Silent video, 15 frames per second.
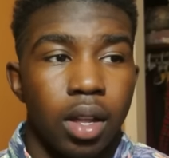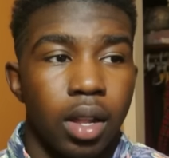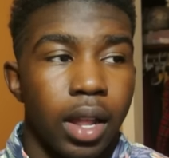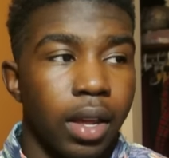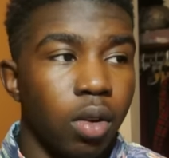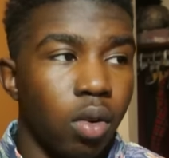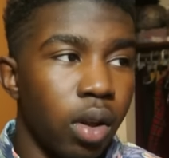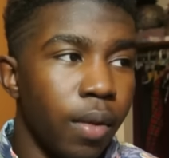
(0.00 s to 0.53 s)

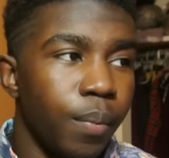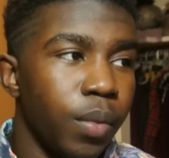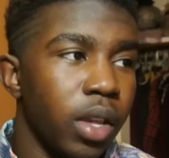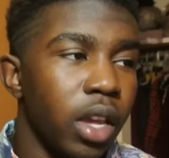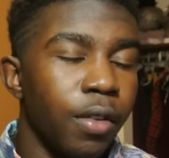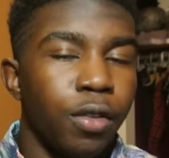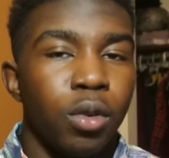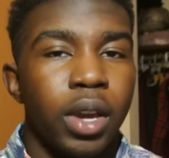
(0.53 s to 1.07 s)
Like,
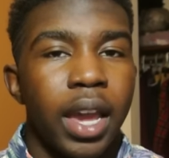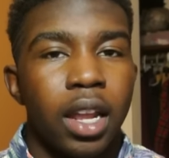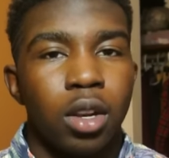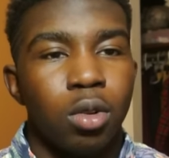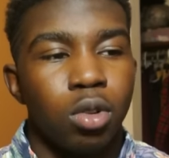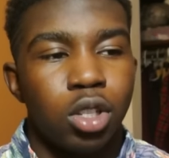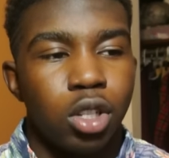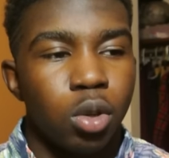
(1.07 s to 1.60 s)
if you can't
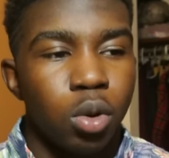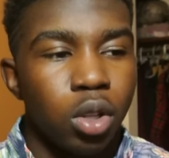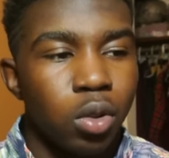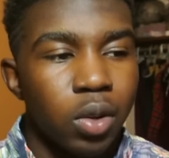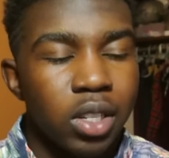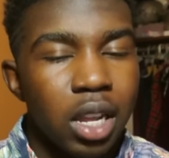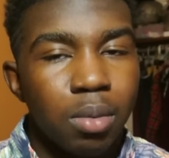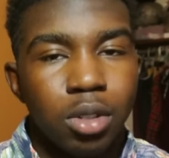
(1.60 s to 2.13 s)
do 2 or
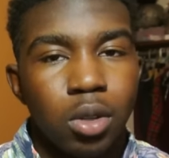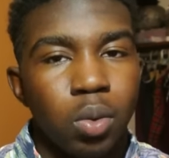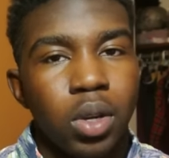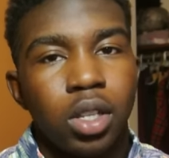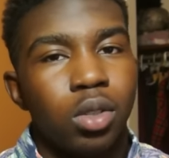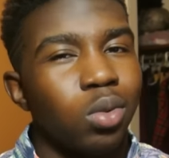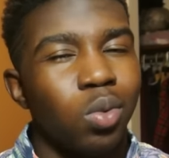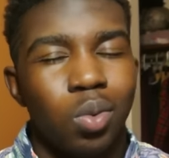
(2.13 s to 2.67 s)
3 times a
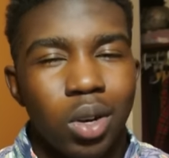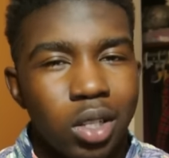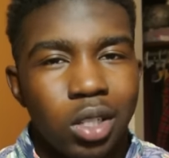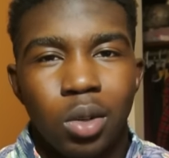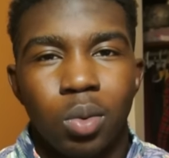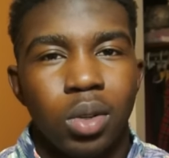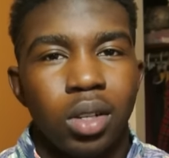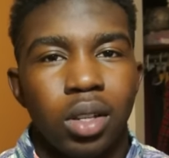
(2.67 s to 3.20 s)
week, do once
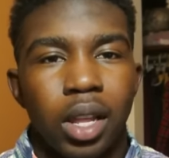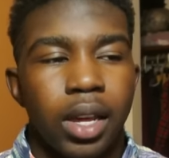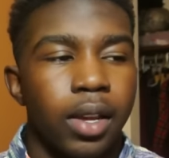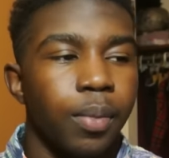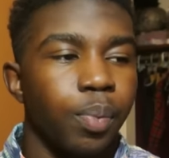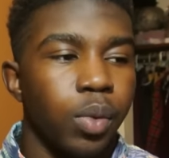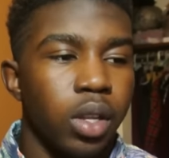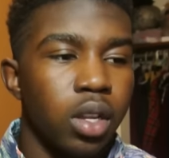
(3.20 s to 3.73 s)
a week.
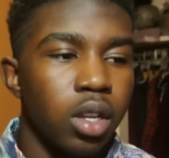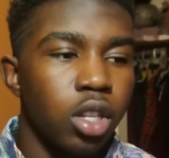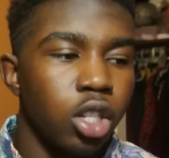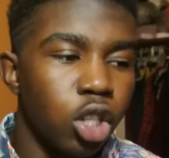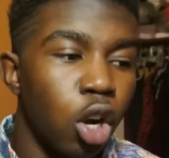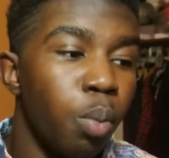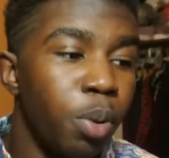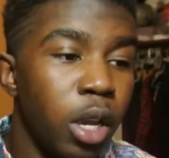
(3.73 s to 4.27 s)
Like,
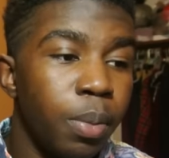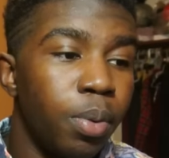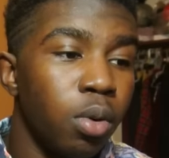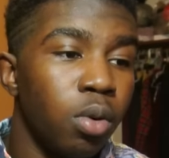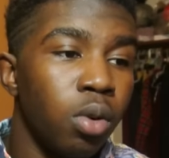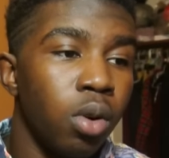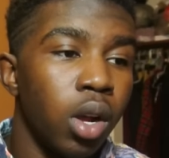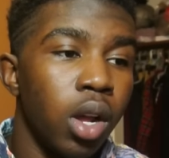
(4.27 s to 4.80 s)
show
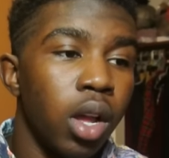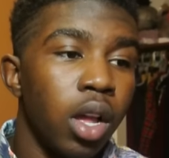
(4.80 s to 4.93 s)
people.